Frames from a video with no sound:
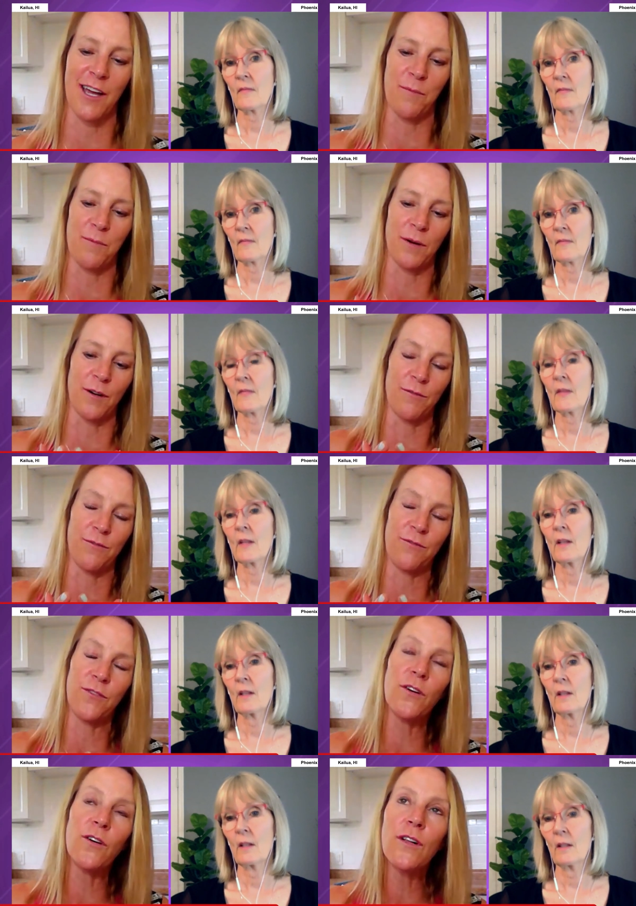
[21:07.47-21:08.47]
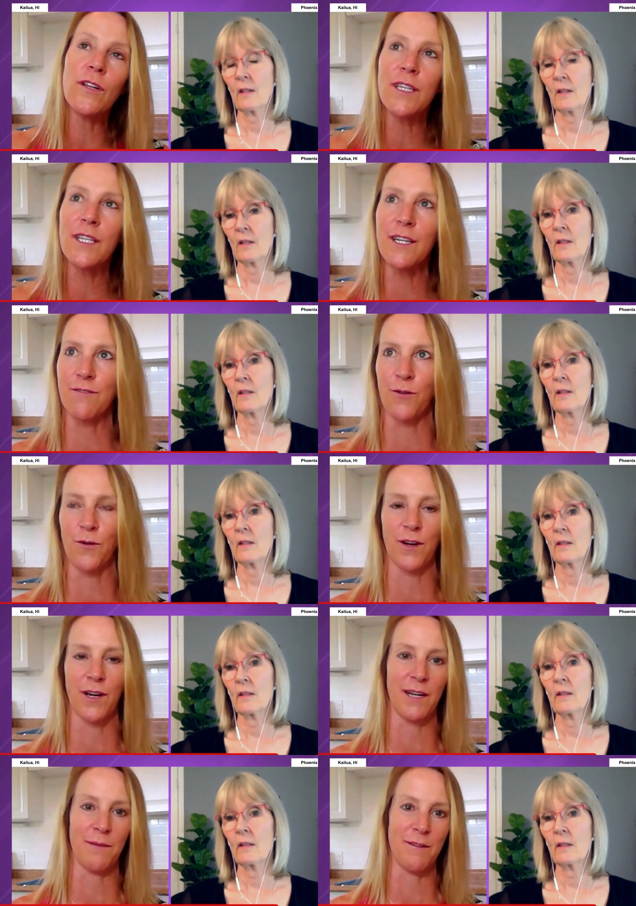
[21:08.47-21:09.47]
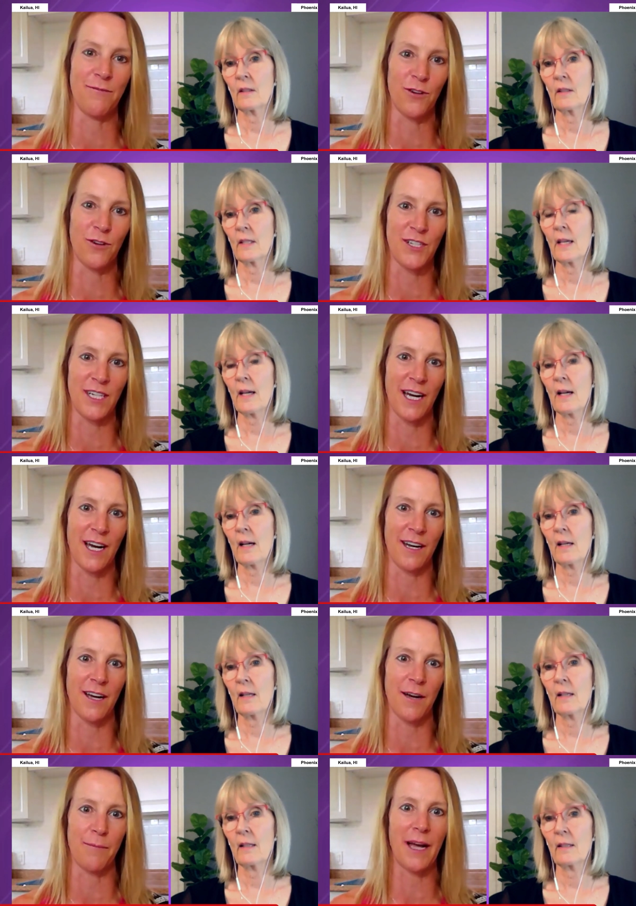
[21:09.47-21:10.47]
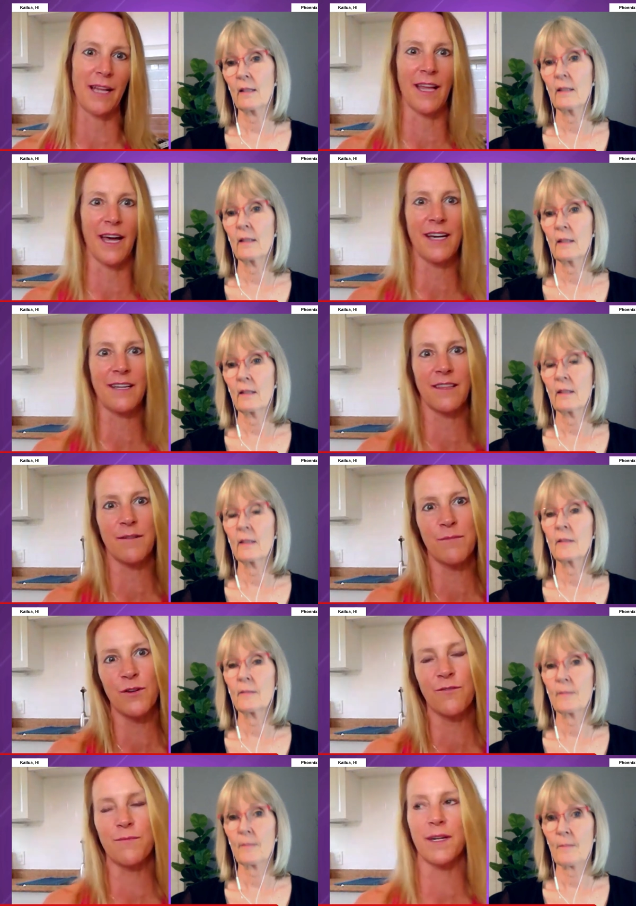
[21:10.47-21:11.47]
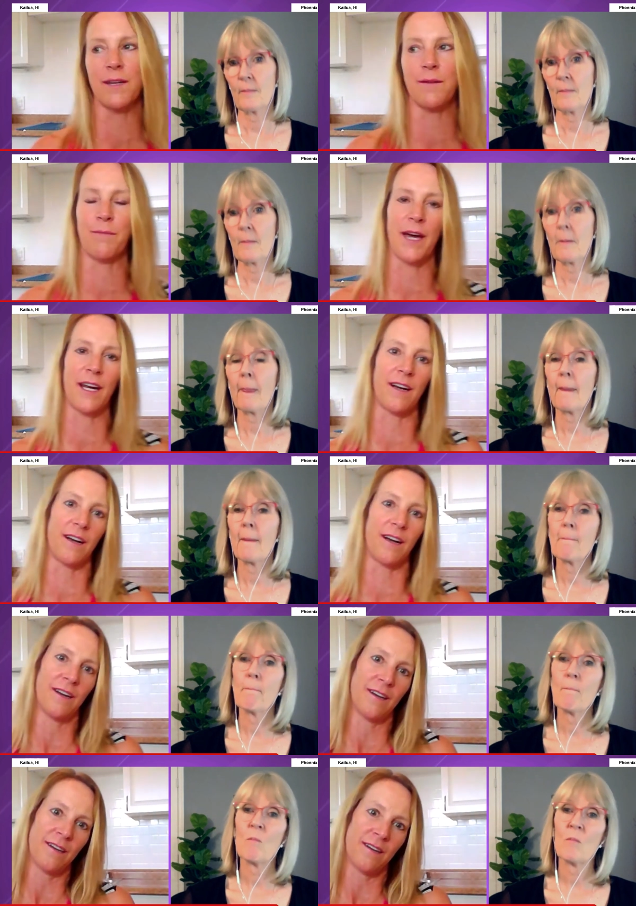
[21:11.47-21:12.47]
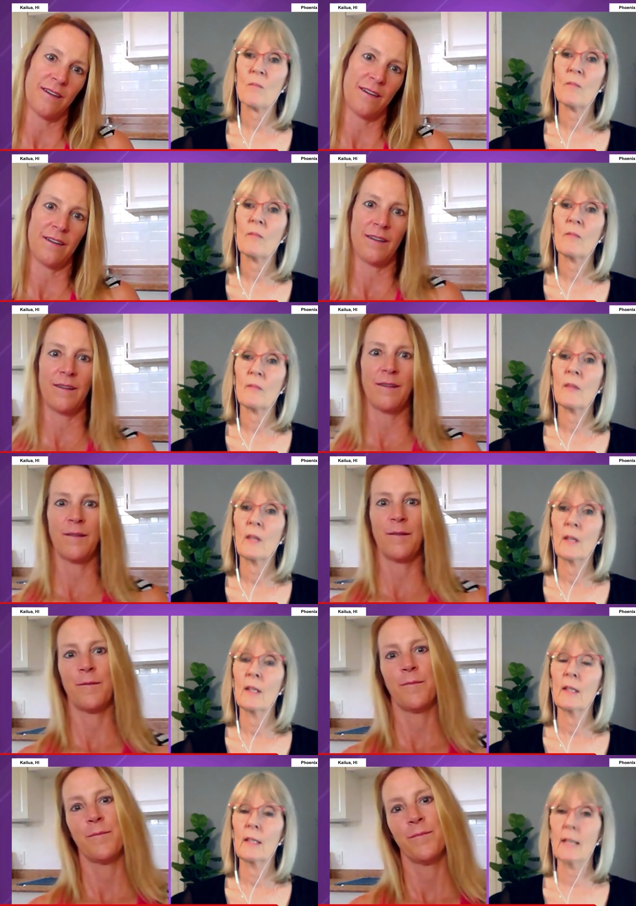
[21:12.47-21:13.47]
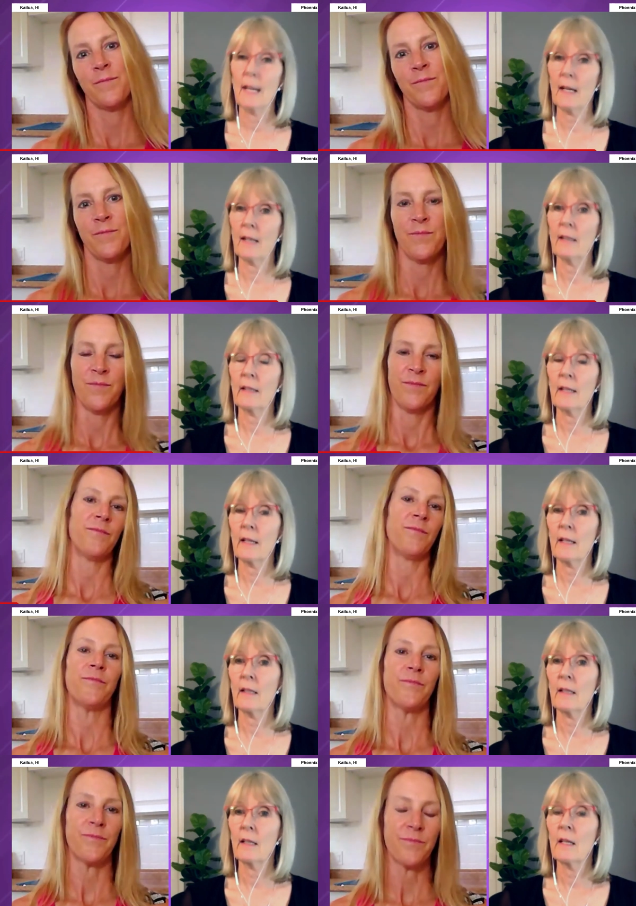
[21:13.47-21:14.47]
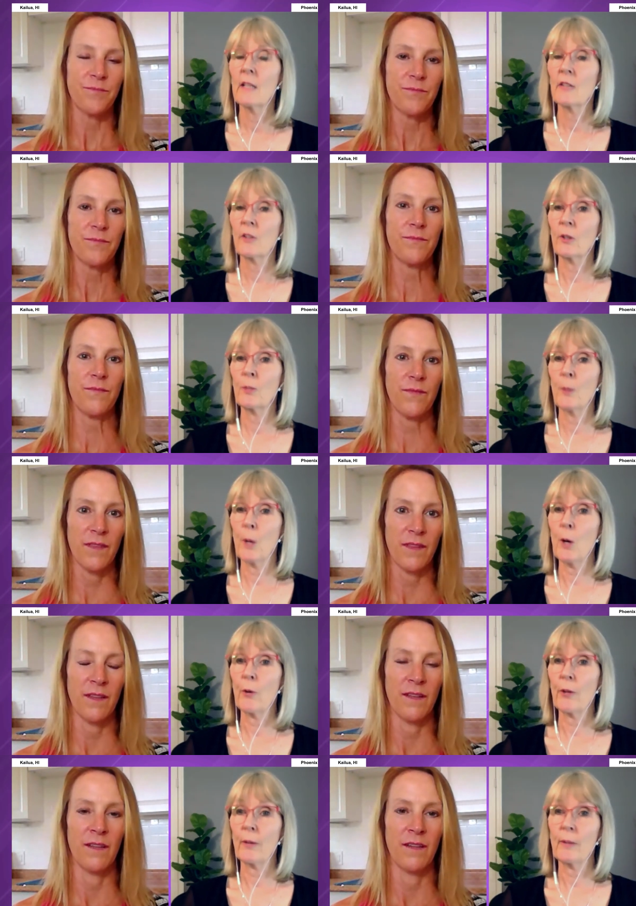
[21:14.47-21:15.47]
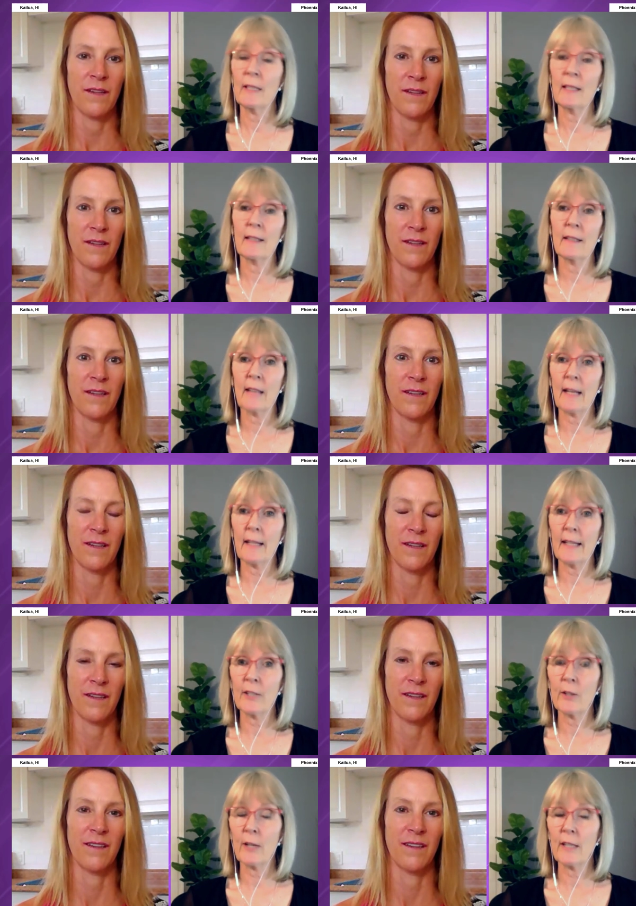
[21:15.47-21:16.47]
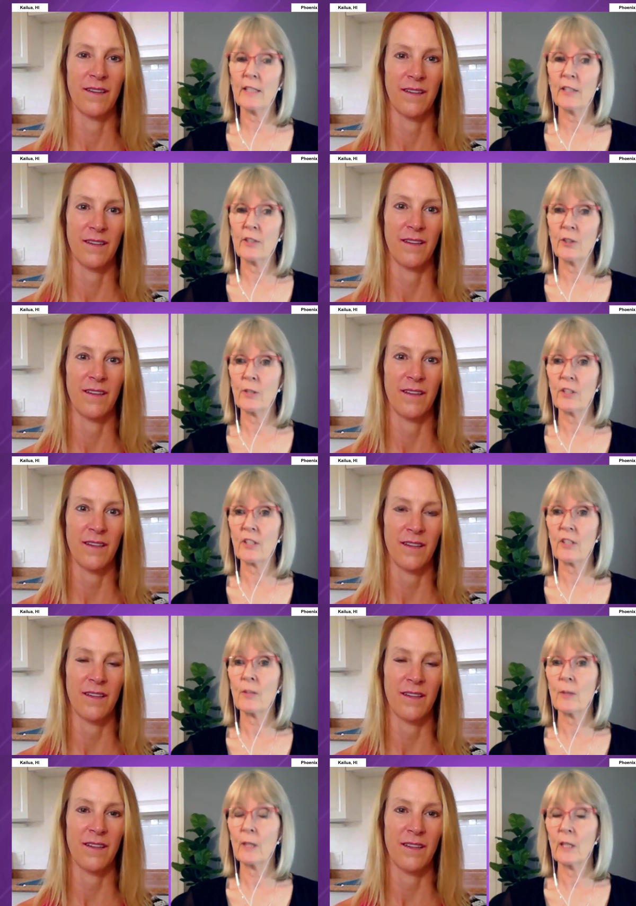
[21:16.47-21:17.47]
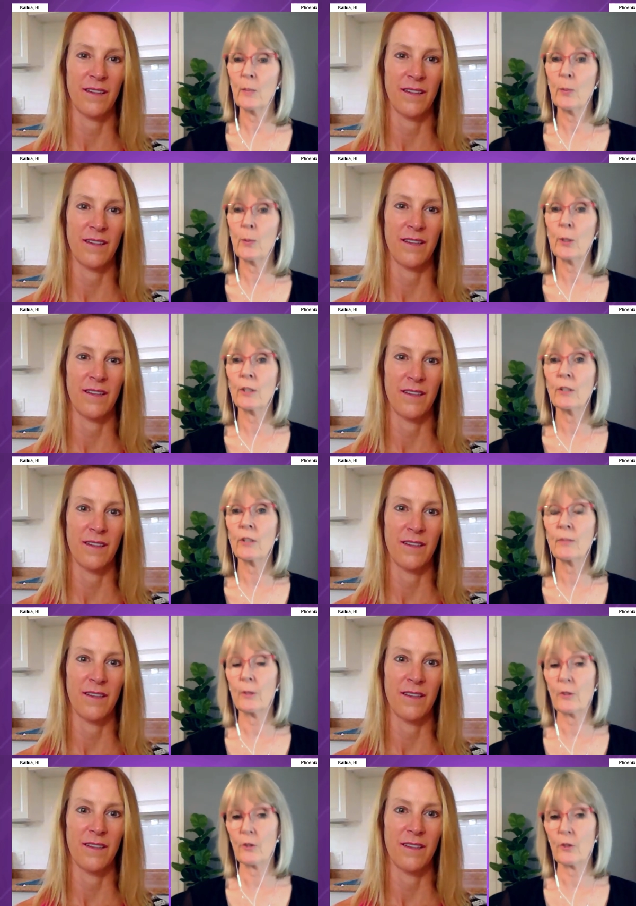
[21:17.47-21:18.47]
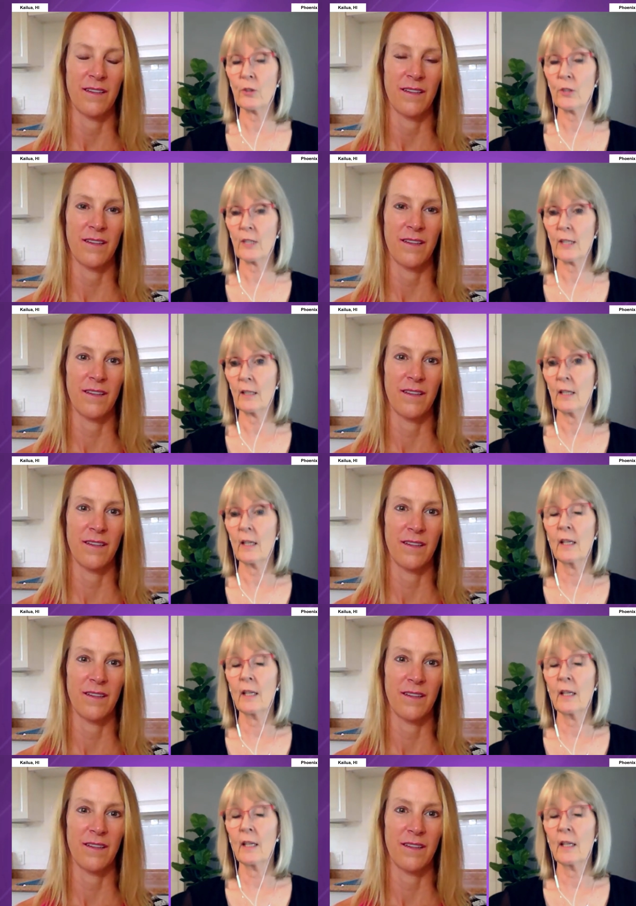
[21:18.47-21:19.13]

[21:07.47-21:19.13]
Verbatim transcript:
Speaker 1: to help her fully void before yeah. she got up i like the movement better
Speaker 2: yeah yeah so it's both i mean I, I like your idea too it's actually really important what you said